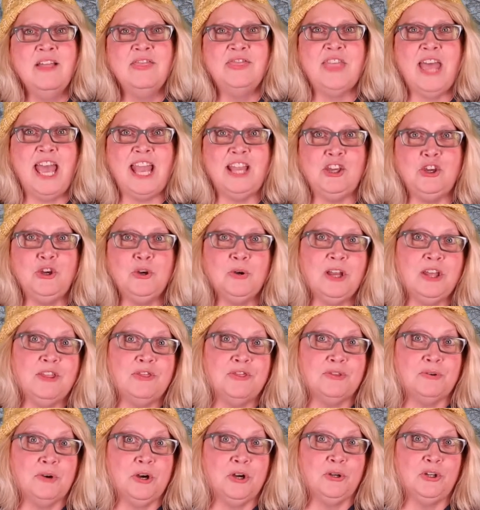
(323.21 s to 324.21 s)
that you
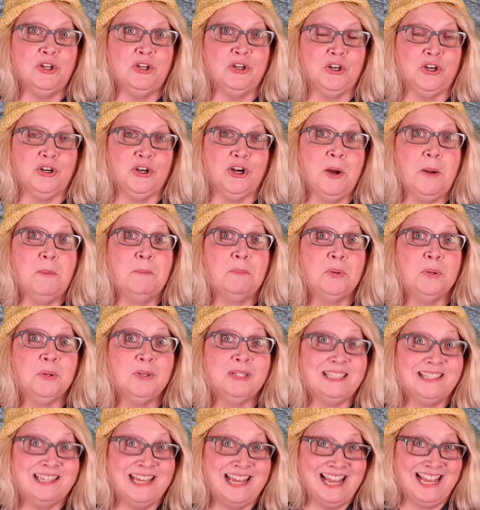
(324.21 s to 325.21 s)
can throw your
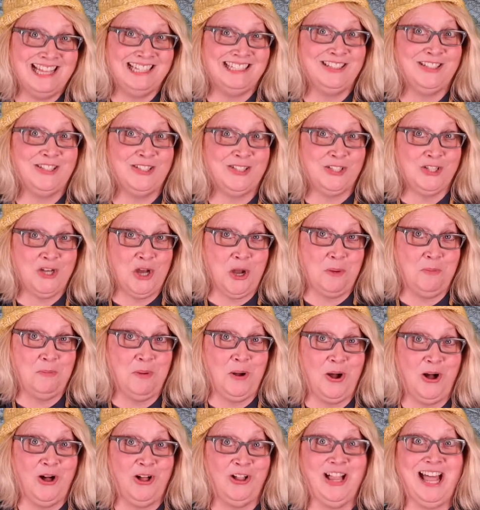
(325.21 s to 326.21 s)
pretend
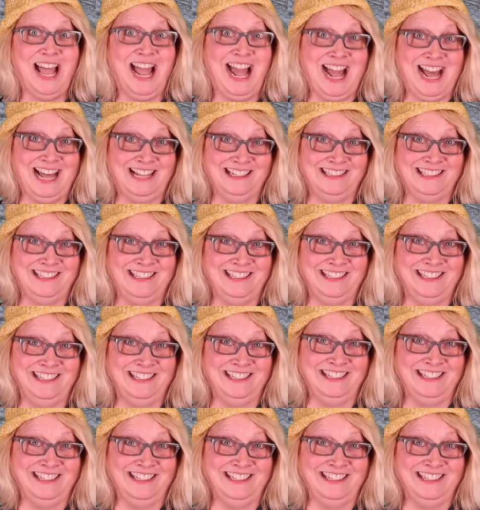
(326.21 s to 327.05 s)
snowball at.